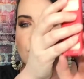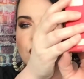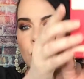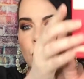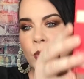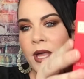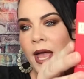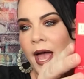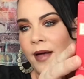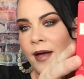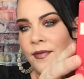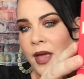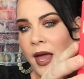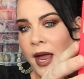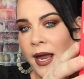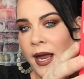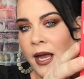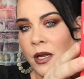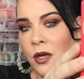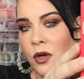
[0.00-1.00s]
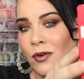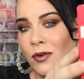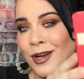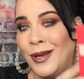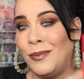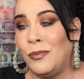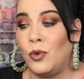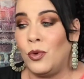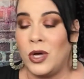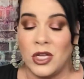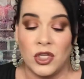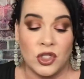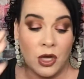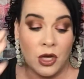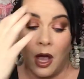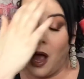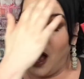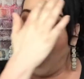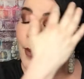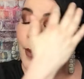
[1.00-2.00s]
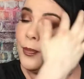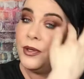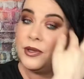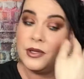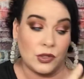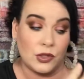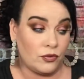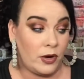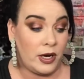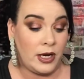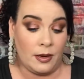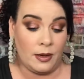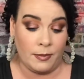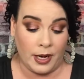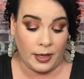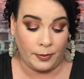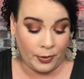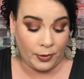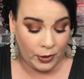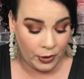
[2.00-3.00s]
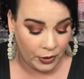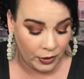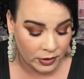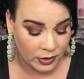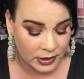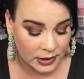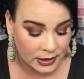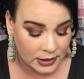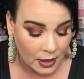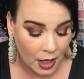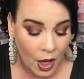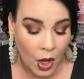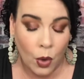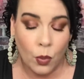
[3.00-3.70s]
So we have the hand cream, which I'll put this right in my purse.